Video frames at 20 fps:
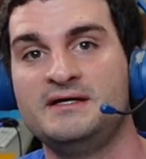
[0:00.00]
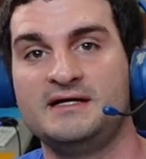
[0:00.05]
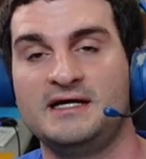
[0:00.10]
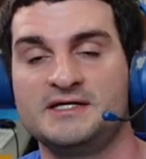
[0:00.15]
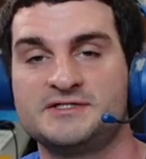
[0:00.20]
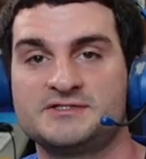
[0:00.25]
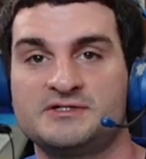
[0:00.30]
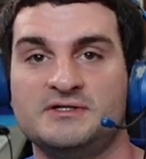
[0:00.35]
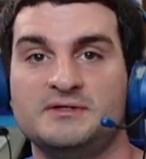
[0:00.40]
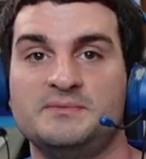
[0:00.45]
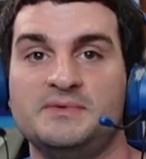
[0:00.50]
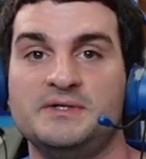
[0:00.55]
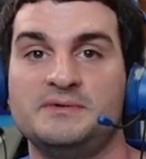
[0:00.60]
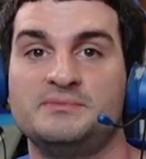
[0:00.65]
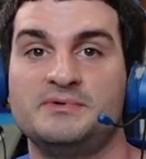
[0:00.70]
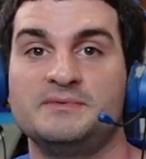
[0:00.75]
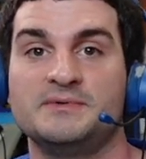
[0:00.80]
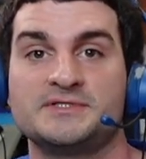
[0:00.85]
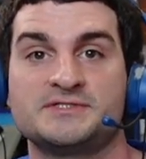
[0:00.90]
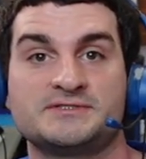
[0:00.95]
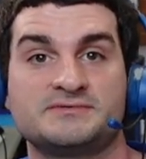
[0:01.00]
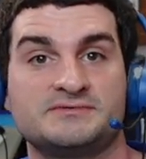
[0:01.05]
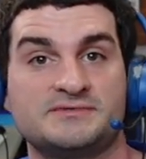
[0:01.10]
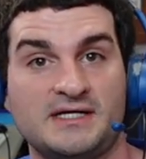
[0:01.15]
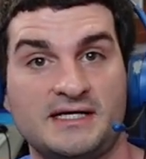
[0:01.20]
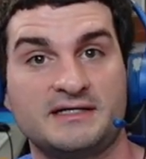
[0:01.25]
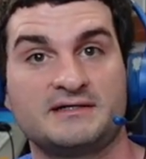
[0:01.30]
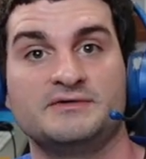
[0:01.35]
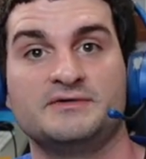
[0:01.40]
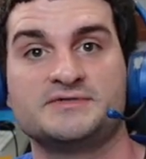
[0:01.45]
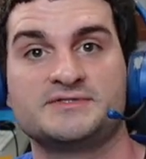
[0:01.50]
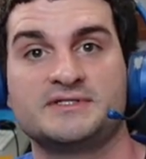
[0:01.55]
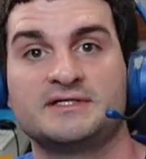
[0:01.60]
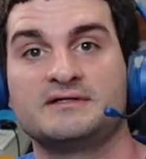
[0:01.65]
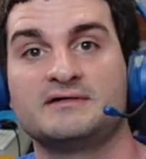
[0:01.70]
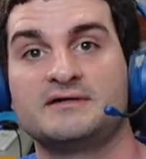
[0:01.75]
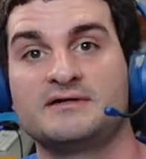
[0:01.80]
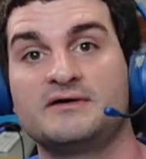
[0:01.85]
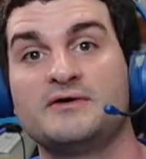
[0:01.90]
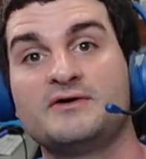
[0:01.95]
It's going to be pretty much
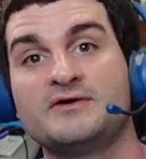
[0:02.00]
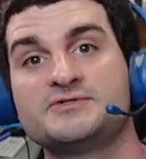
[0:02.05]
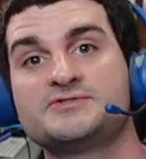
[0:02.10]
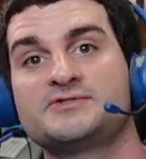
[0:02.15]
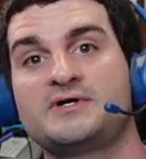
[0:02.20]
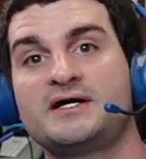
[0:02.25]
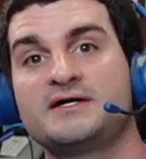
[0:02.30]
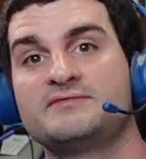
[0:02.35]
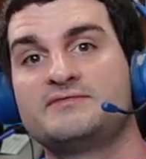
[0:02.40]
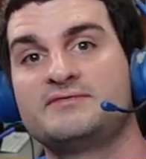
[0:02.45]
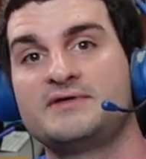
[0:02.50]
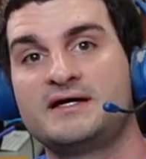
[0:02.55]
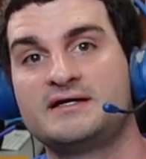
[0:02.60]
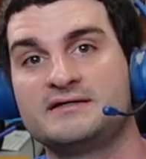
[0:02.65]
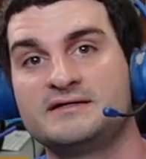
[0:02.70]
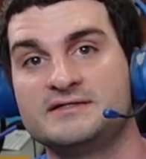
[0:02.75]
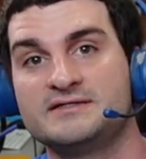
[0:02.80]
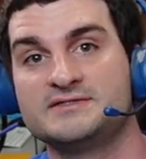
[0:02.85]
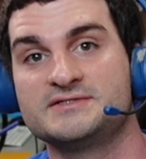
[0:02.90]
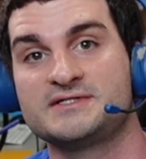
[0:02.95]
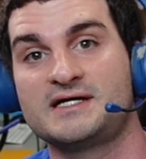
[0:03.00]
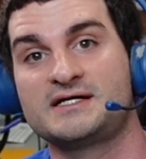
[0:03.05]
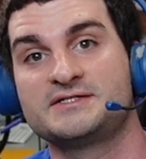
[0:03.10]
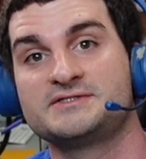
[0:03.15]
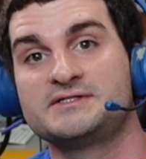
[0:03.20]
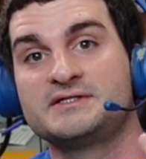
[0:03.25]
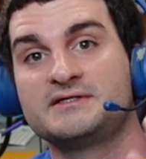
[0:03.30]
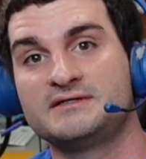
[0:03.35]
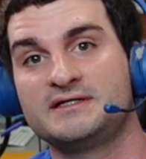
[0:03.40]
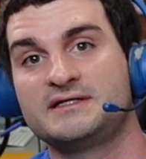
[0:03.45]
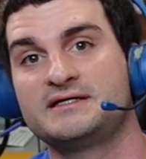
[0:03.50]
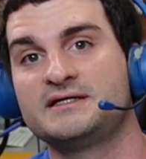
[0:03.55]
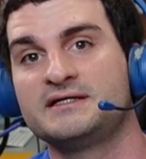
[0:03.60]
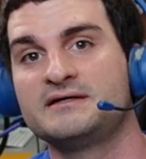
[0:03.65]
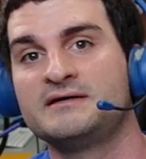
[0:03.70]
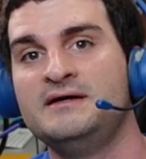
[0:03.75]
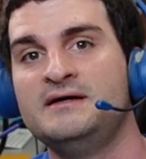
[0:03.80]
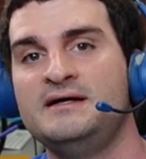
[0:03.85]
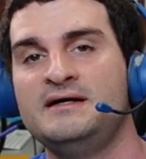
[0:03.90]
diagnosing a hard drive that is actually clicking.